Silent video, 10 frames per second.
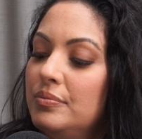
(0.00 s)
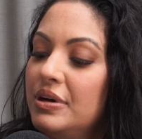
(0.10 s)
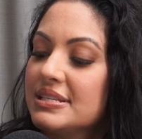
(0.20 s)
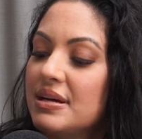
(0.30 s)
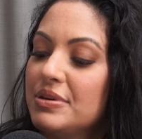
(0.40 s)

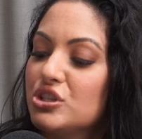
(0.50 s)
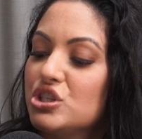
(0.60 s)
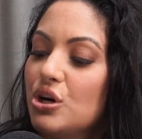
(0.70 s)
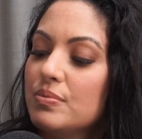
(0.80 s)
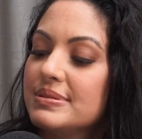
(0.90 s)
Because I've been
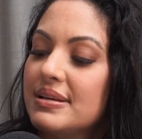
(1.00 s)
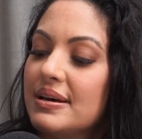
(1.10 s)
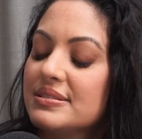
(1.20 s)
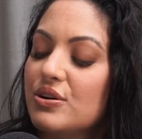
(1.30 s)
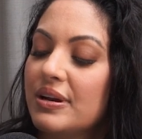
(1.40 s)
so
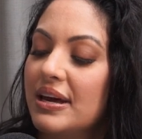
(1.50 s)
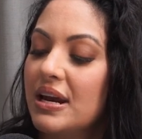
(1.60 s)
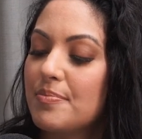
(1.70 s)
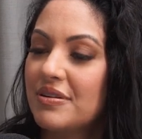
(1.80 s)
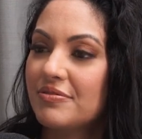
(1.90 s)
obsessed on getting a bit